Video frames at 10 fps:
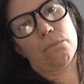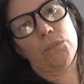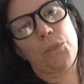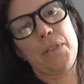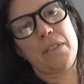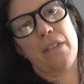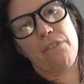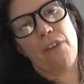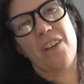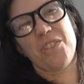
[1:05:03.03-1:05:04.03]
To be safe,
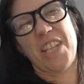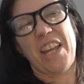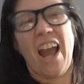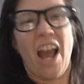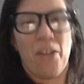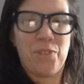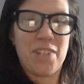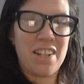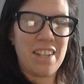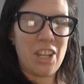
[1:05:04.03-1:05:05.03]
I'll say I'm
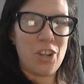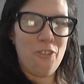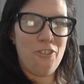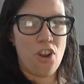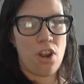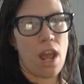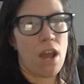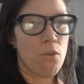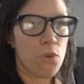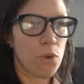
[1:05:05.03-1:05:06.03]
done here for
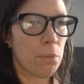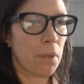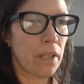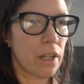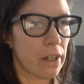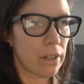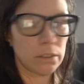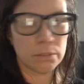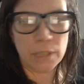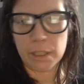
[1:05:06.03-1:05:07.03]
now. Knowing my luck,
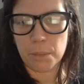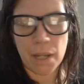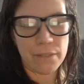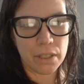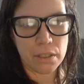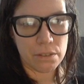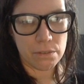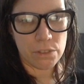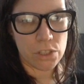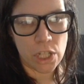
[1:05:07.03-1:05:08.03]
I'll end up having to
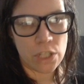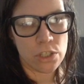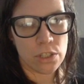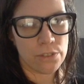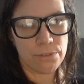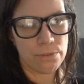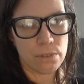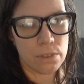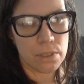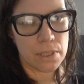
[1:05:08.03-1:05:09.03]
change this
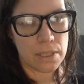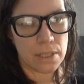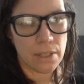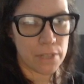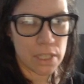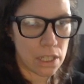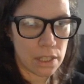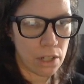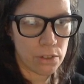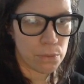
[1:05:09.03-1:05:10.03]

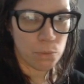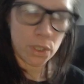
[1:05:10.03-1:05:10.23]
17,000 more